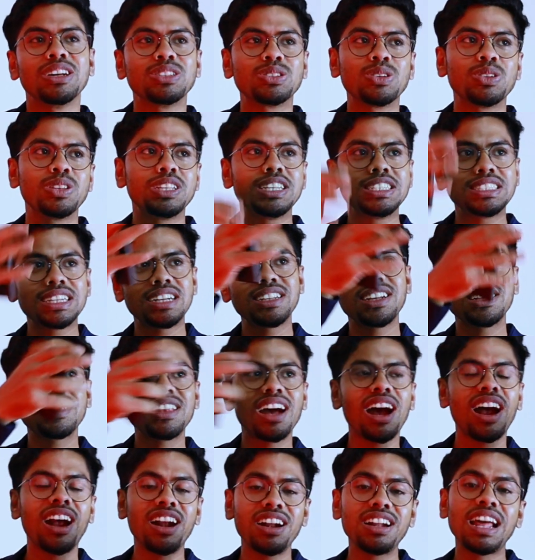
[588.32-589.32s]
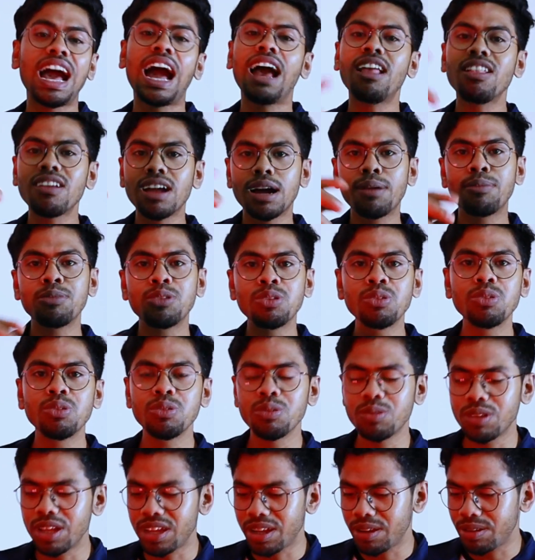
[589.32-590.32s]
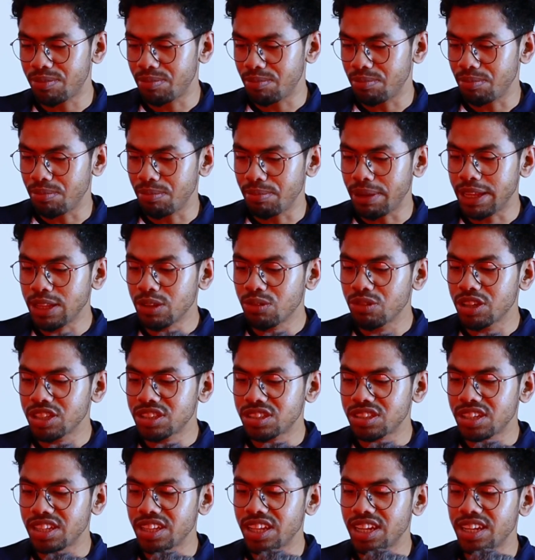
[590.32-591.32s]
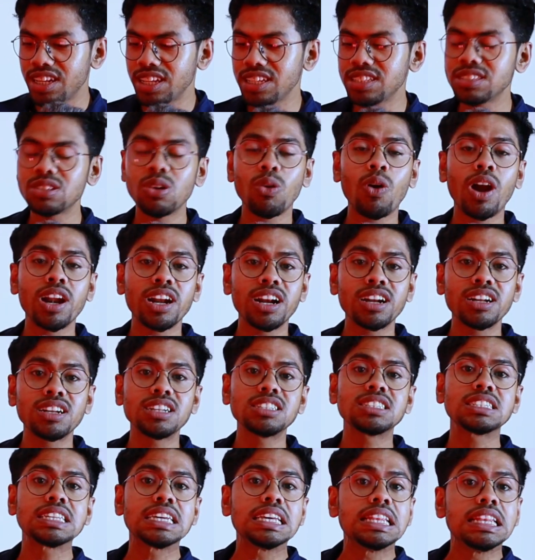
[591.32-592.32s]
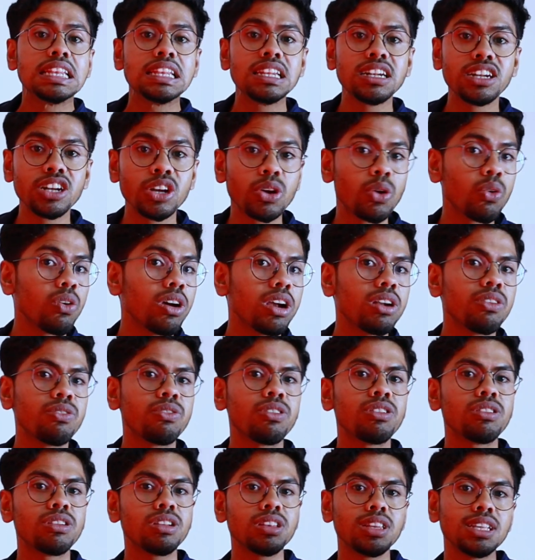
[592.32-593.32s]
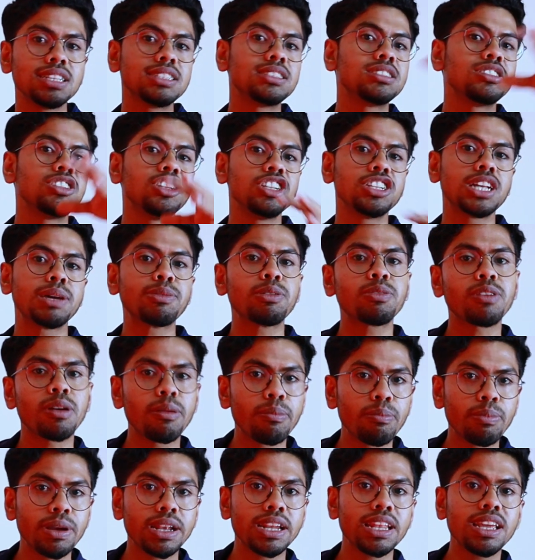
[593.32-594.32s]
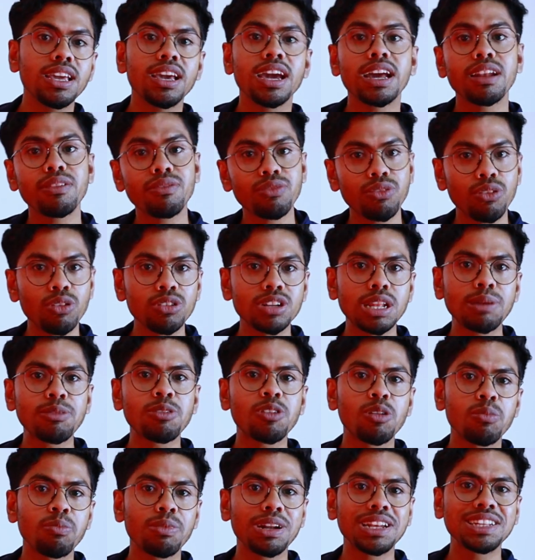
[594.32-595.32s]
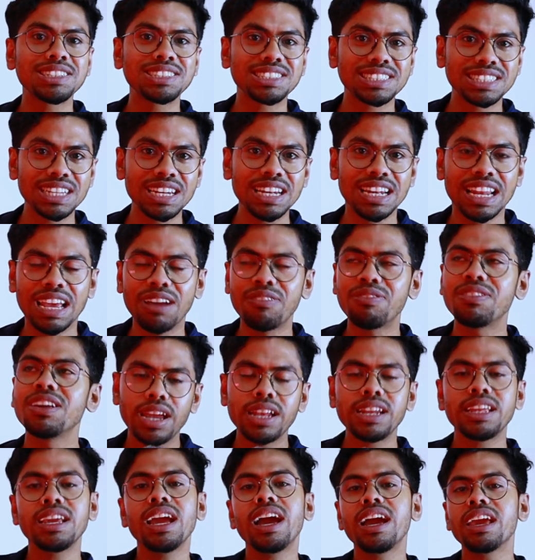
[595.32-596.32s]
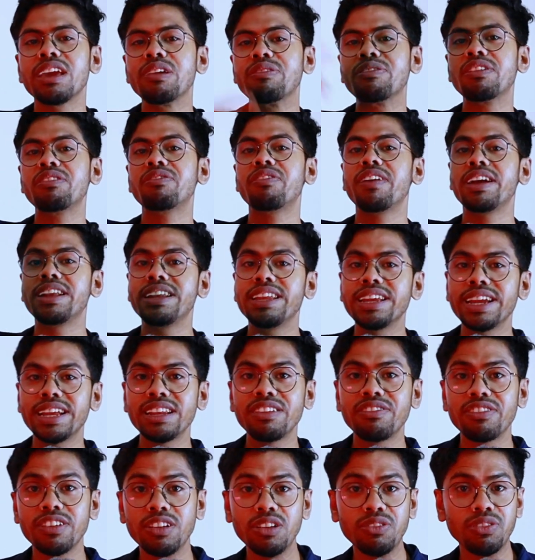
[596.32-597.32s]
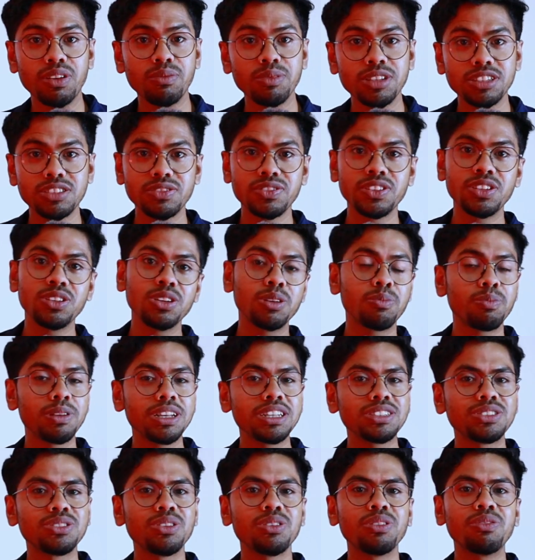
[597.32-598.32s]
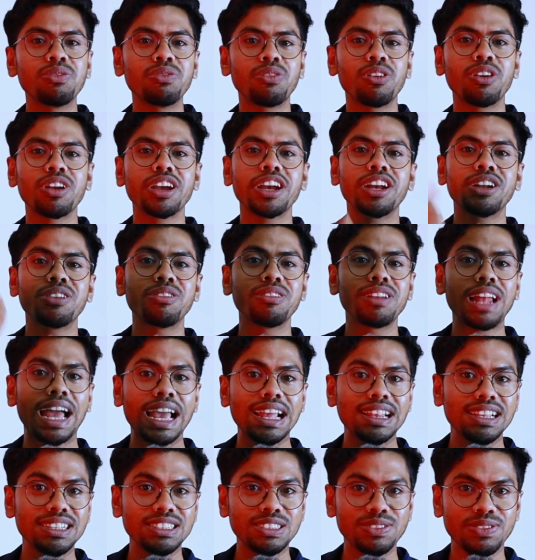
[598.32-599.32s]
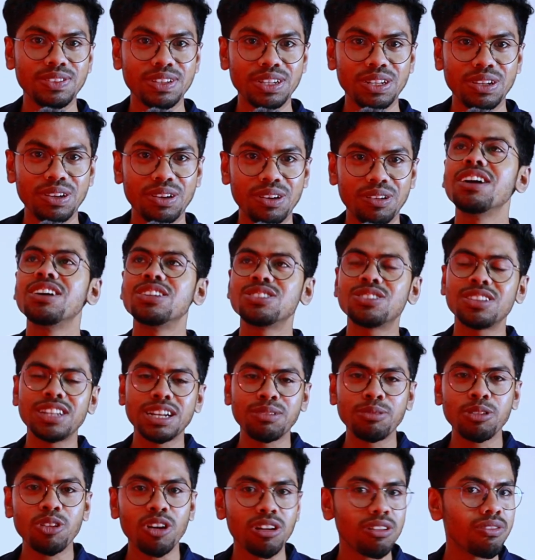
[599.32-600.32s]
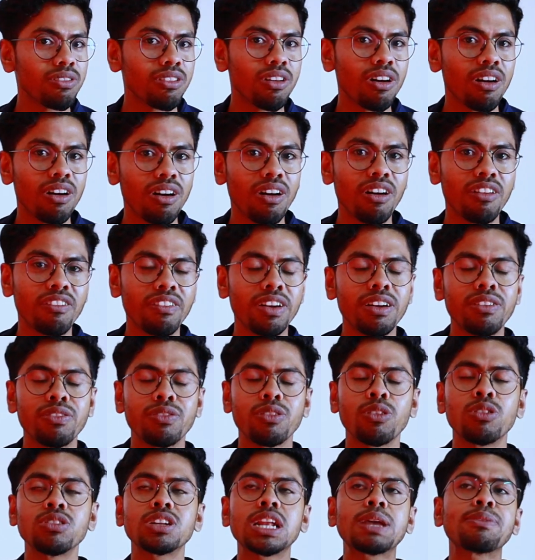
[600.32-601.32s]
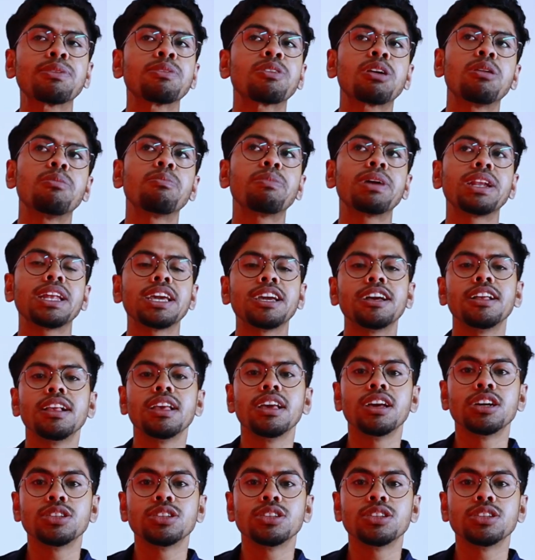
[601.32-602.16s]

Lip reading: So these are the third. I'll come to the main question, and that is what are the skills required for this three type of company, and four type of company is still left. And yeah, if you're finding any value from this video, please don't forget to like this video. So let me cover four type of company.